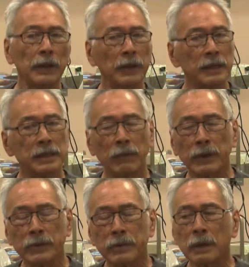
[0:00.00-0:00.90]
things get
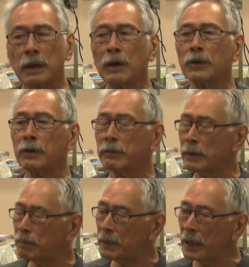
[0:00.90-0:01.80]
redrawn or
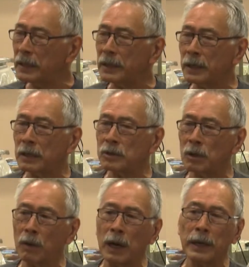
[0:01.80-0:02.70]
repainted and
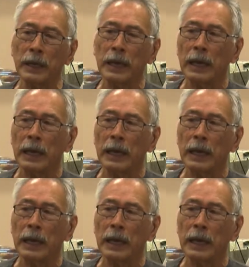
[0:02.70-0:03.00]
so on.